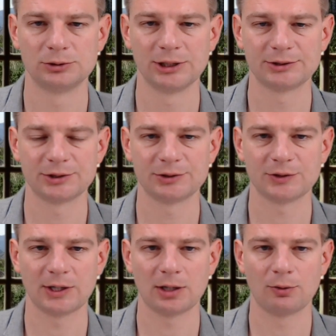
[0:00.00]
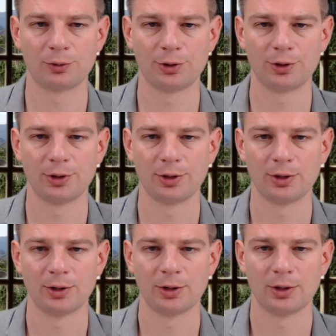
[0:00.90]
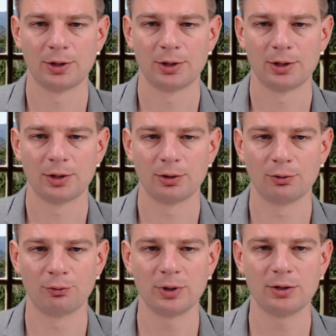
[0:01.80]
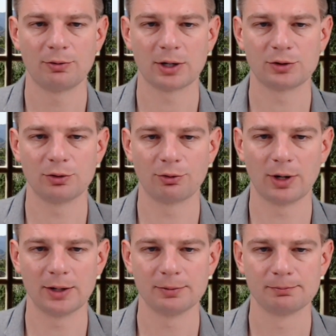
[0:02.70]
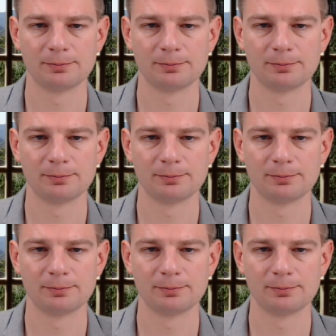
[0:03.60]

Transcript: This is our redirect URI.